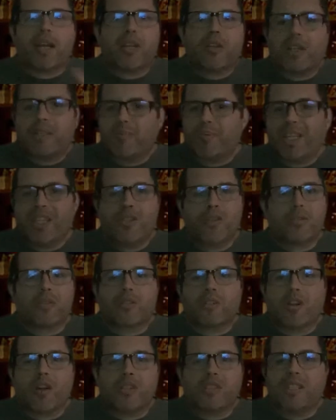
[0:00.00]
It can be your
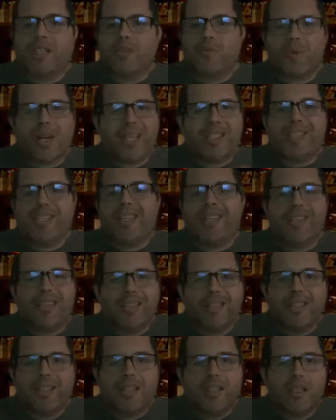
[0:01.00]
cousin Reggie.
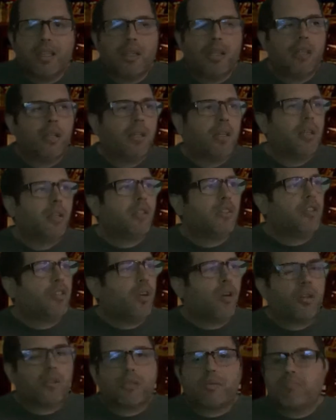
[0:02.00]

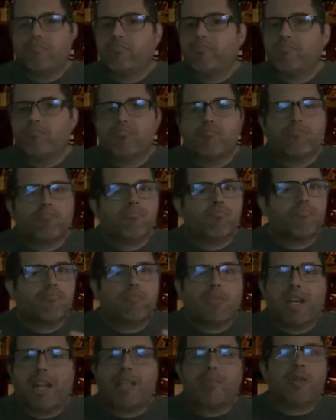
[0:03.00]
Just
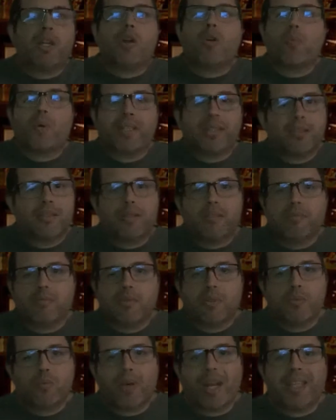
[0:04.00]
let me know what
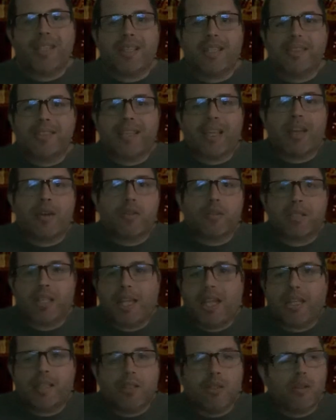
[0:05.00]
Reggie said or
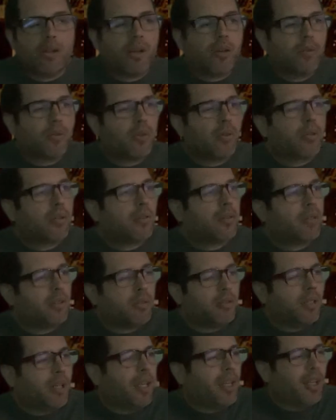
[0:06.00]
did, or
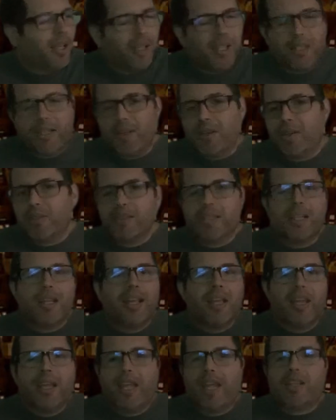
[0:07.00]

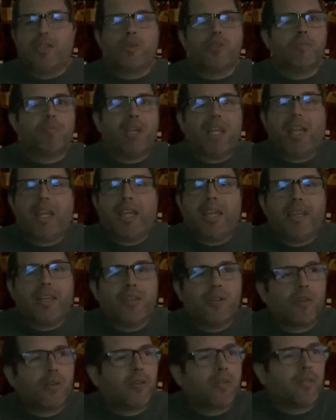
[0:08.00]
it could be
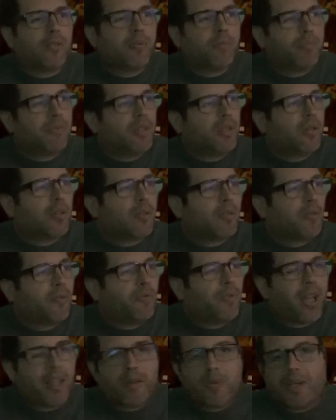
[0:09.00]
your
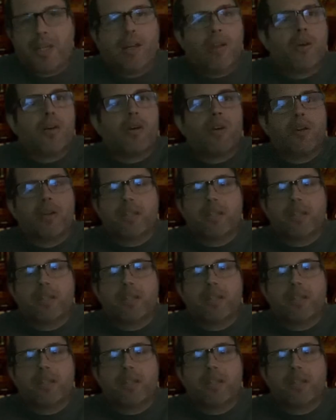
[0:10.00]
father-in-law.